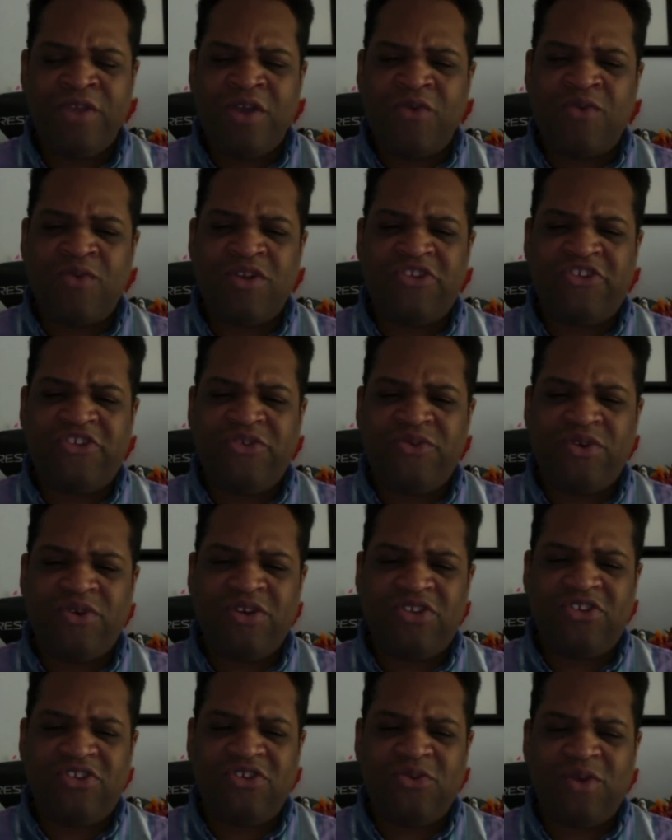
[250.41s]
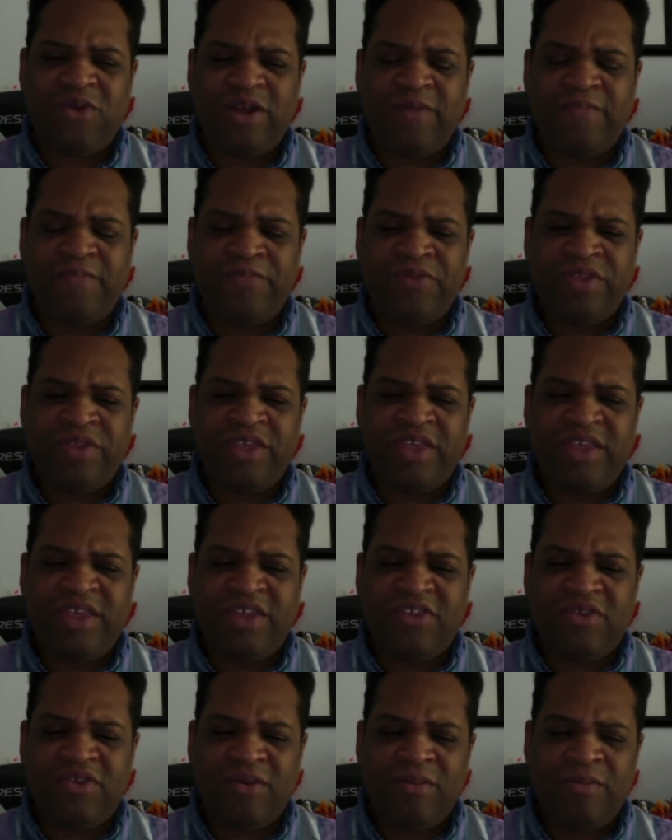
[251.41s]
what you are doing
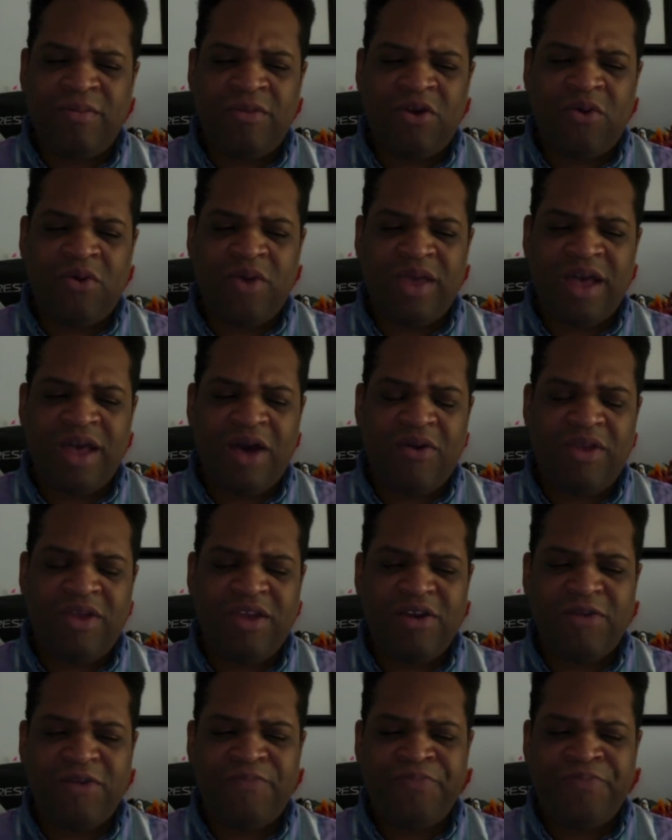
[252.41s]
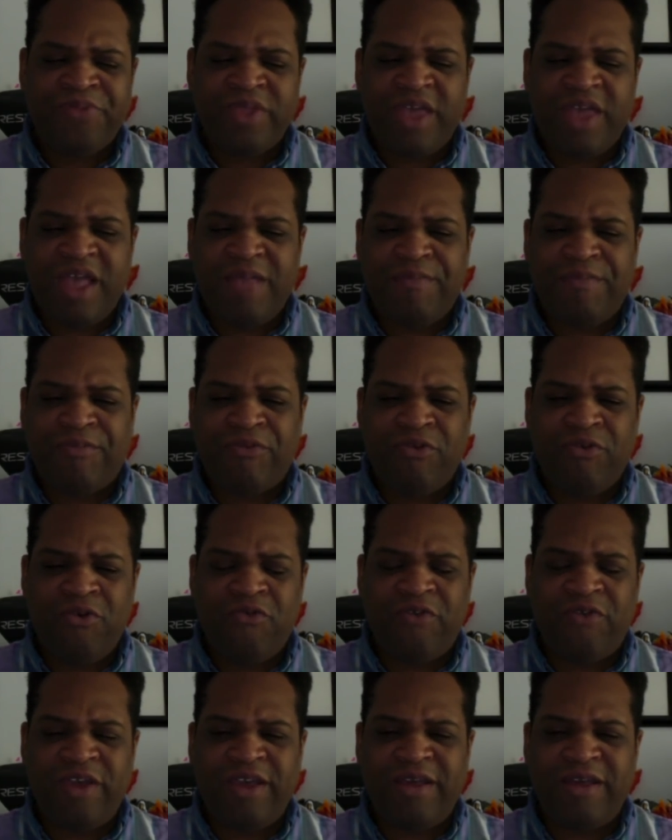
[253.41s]
is going out here and
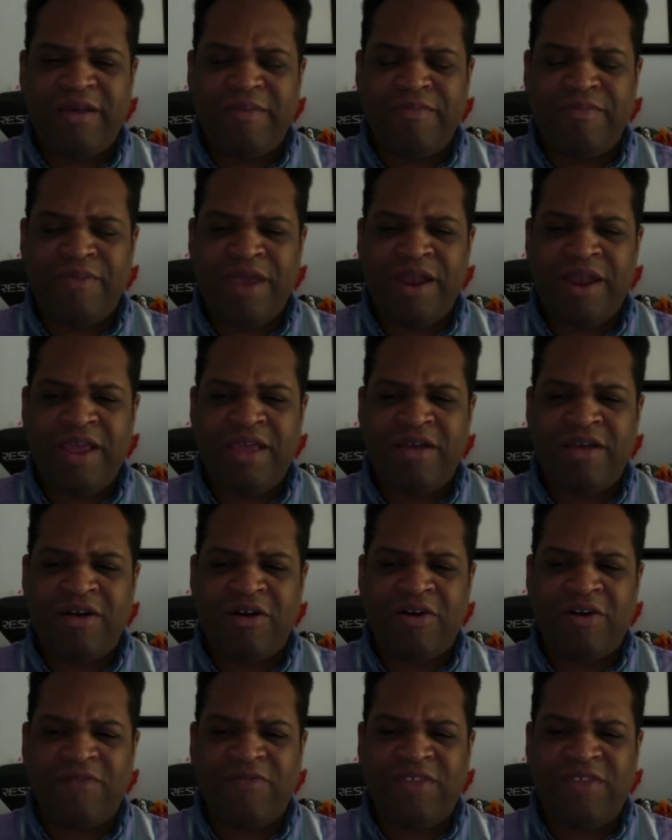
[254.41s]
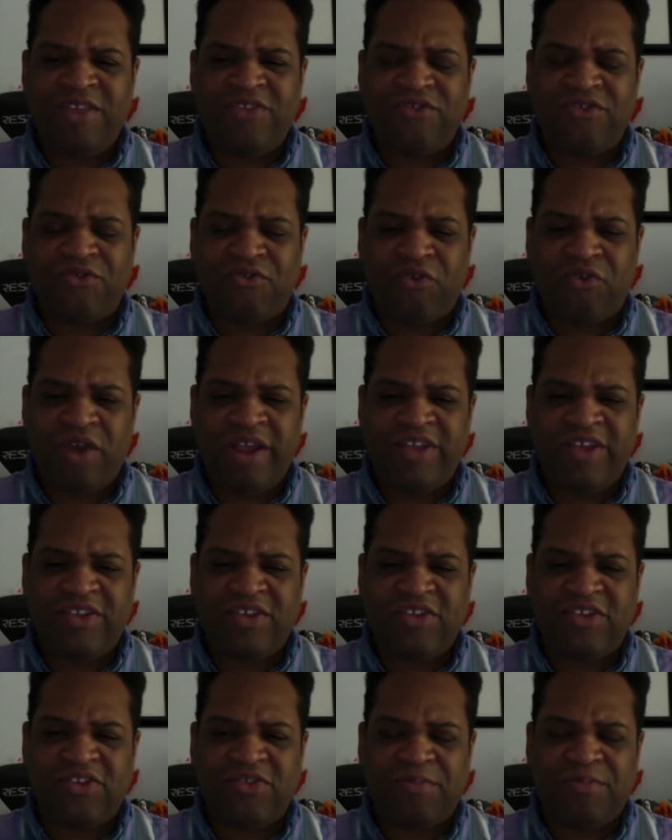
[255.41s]
proving many of these
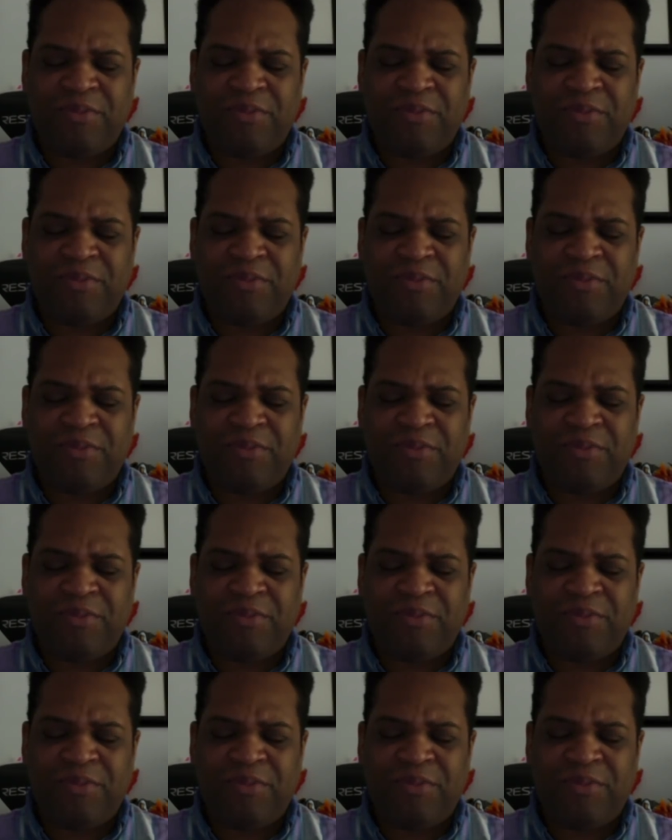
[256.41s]
racist